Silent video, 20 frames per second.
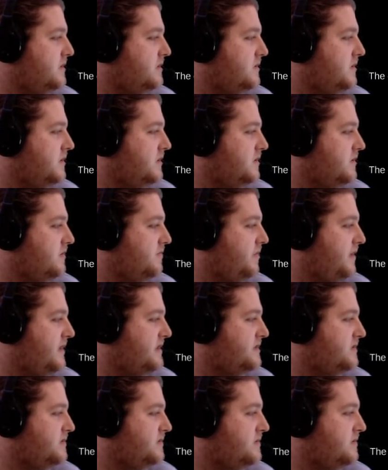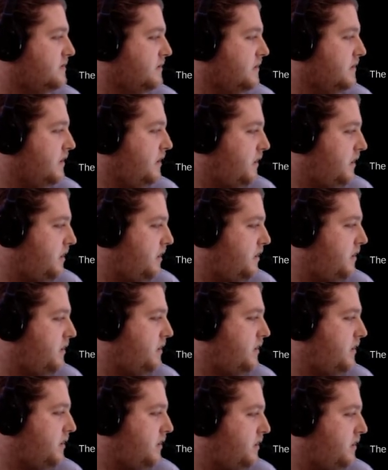Journal, puzzles.
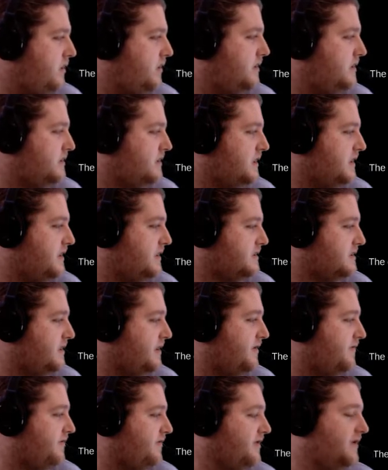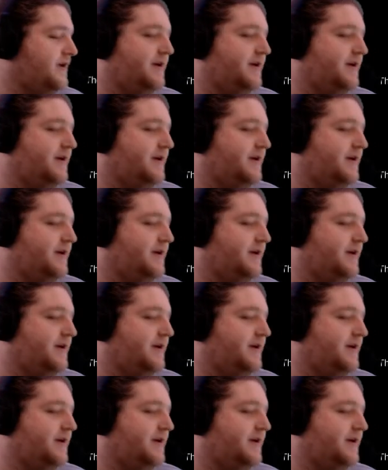It's a lot of stuff.